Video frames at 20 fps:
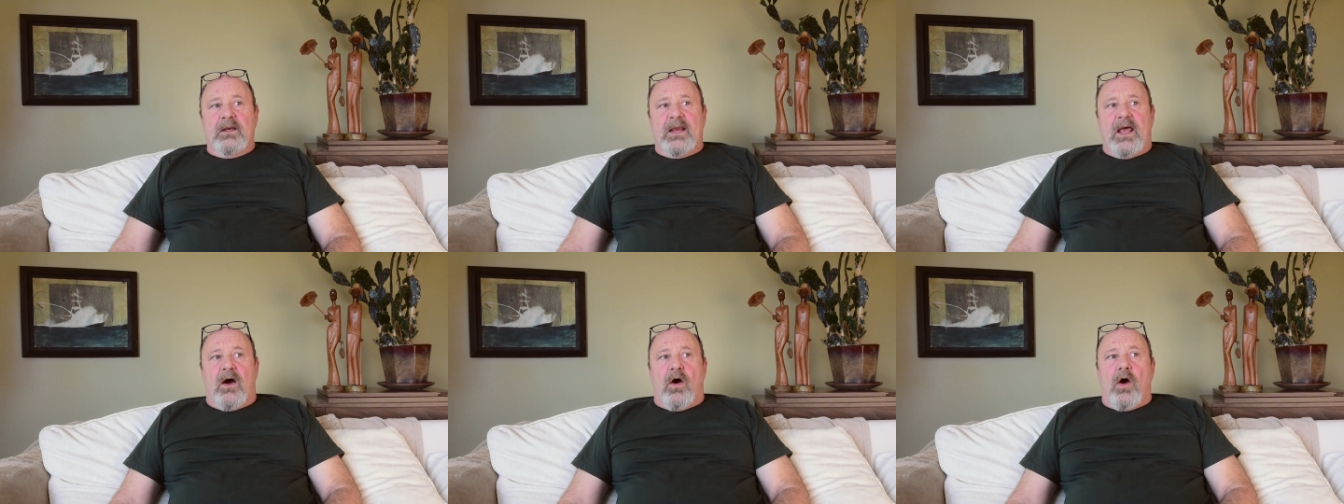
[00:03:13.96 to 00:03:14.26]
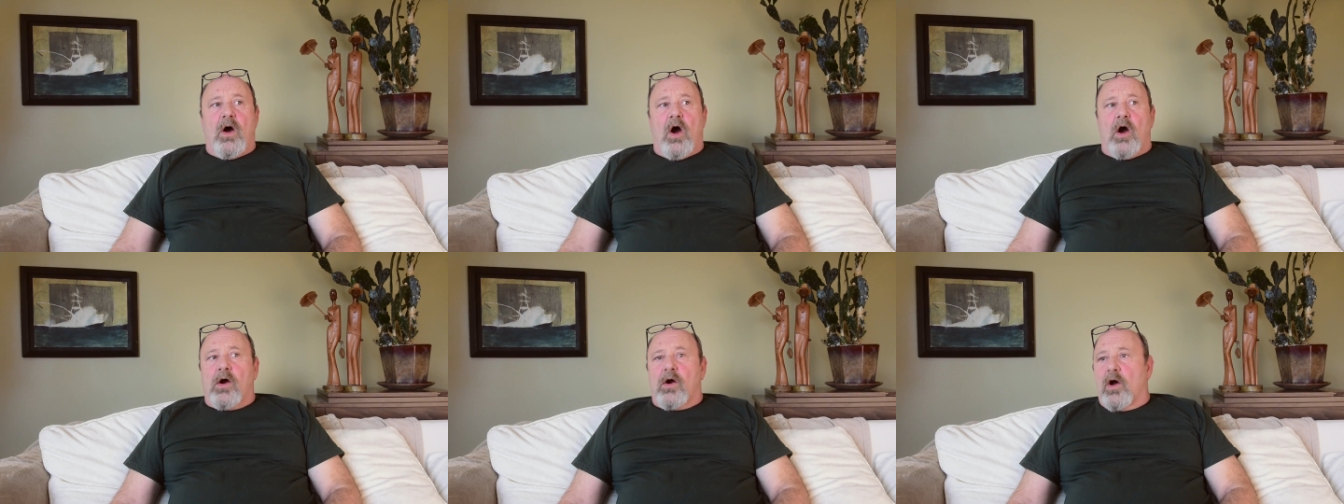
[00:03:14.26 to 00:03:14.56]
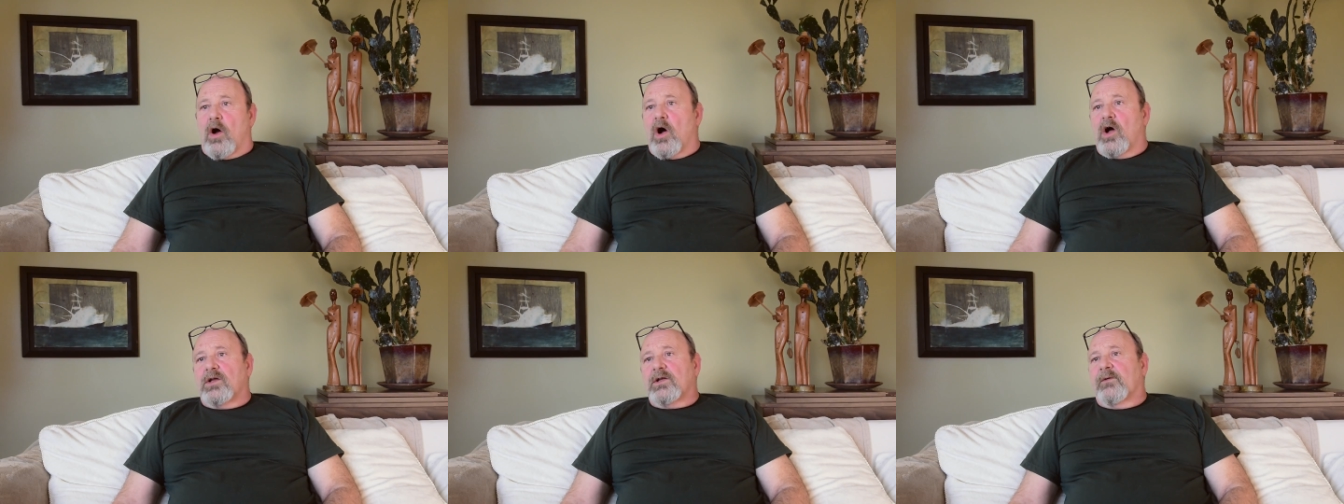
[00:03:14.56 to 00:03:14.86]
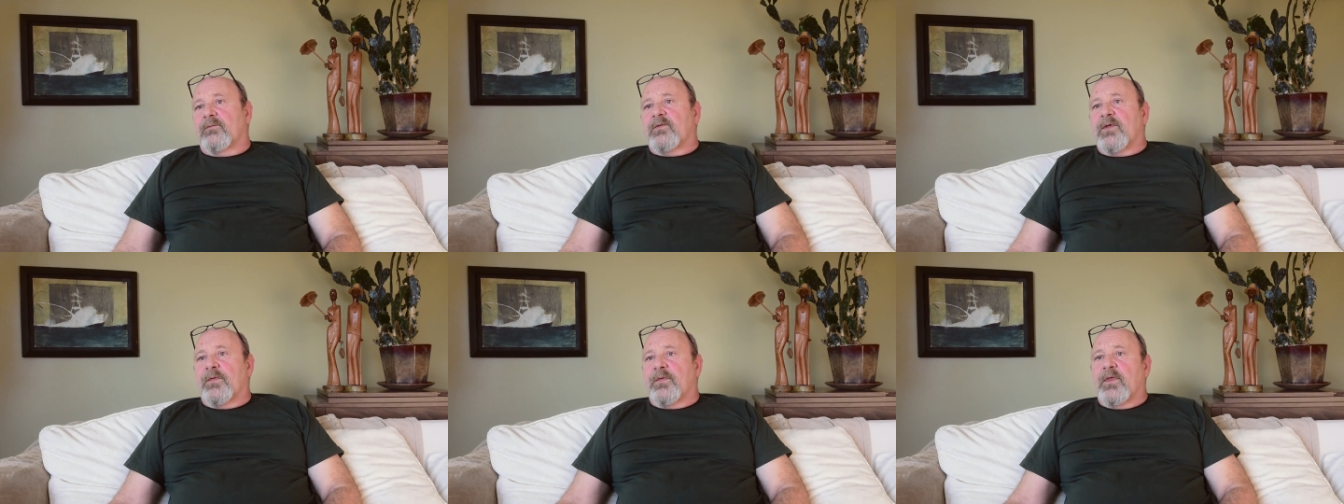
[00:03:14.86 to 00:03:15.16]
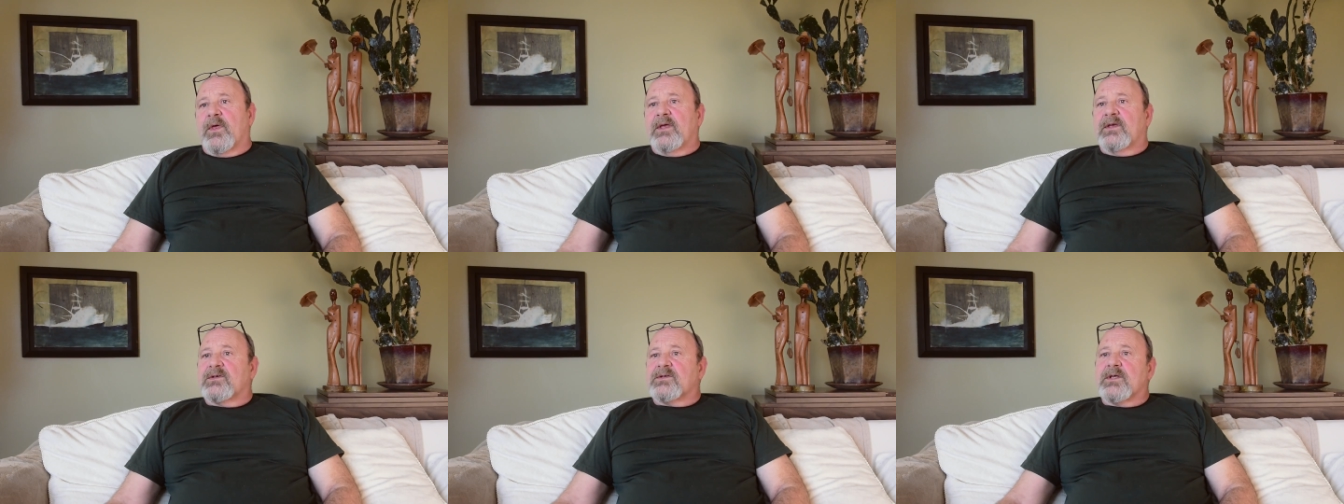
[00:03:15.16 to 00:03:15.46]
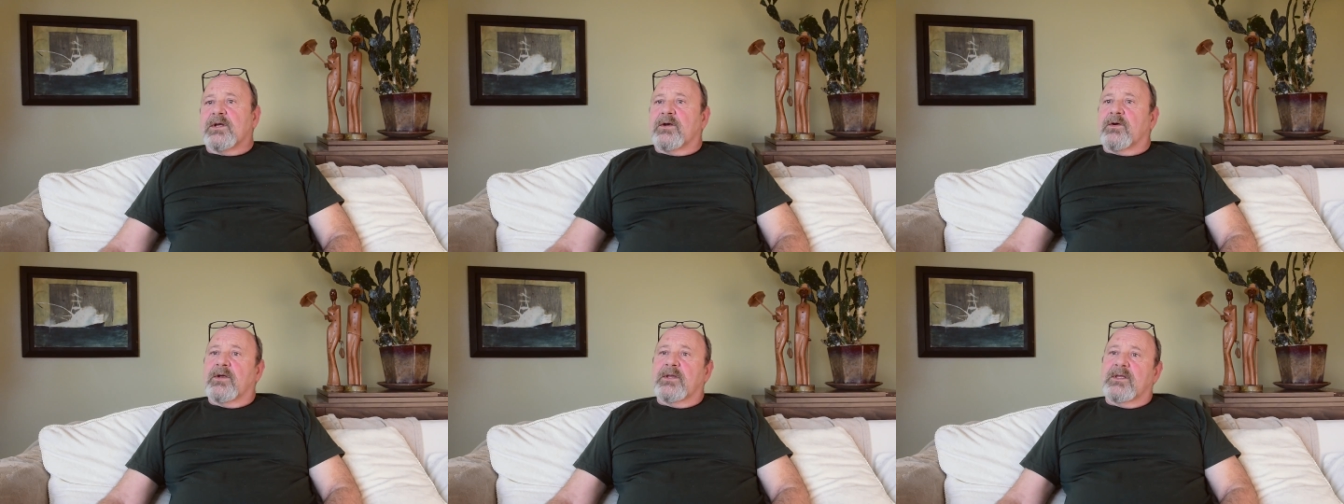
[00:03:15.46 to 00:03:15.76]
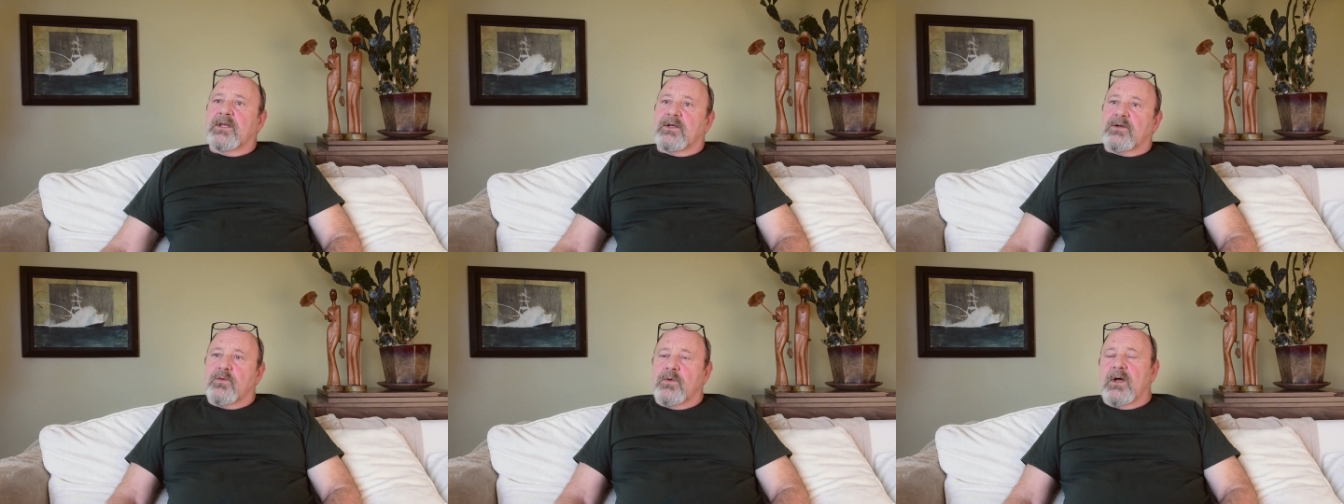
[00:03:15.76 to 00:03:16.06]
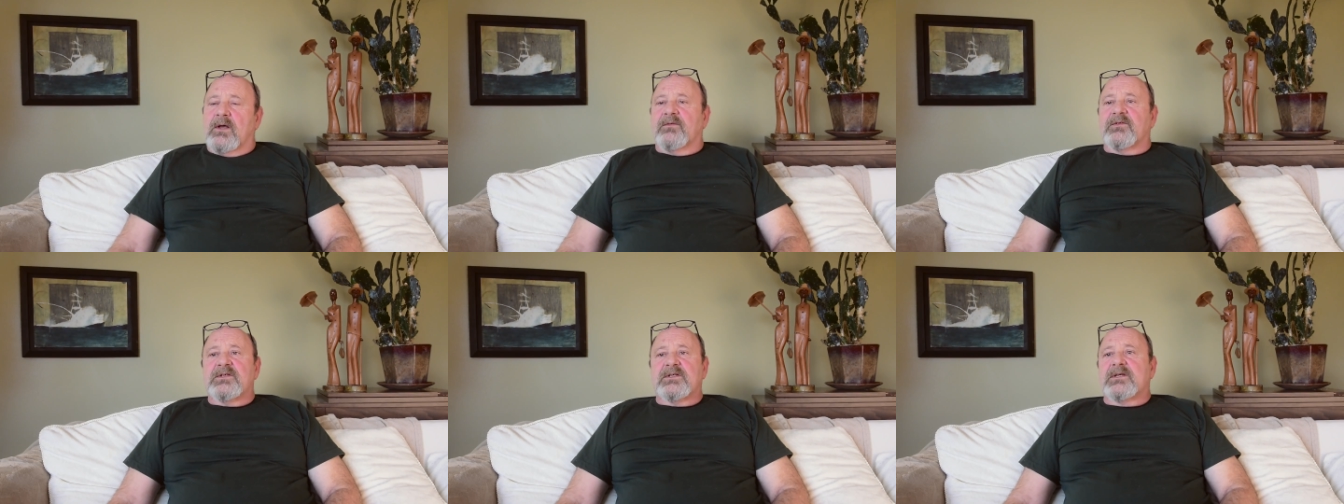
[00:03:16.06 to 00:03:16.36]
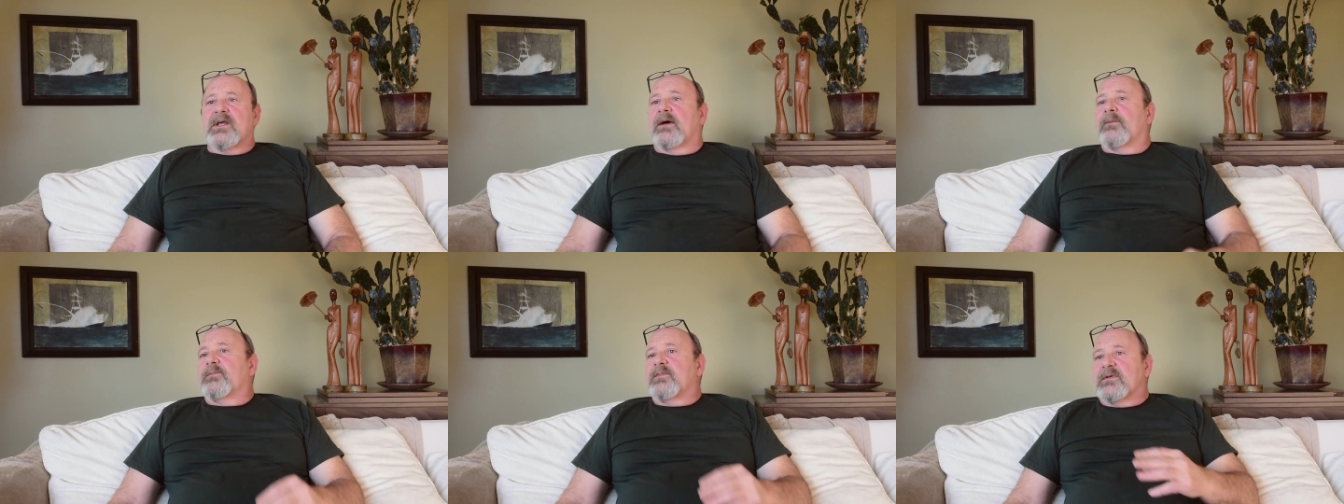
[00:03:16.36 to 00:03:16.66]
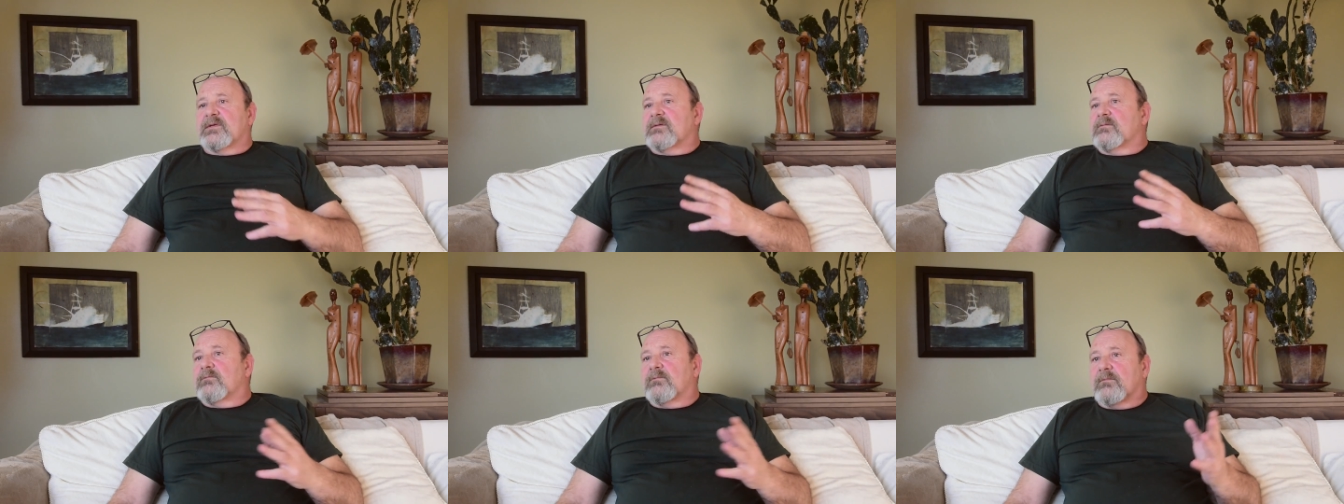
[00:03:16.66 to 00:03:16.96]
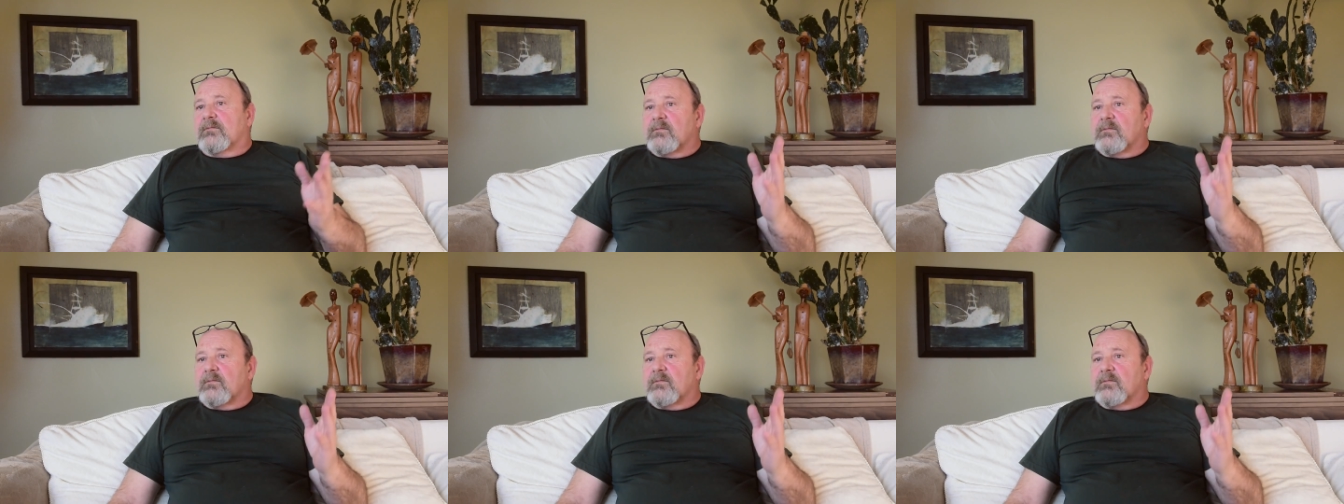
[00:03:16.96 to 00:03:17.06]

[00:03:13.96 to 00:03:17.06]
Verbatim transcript: now, are all of the things that are in the 12 steps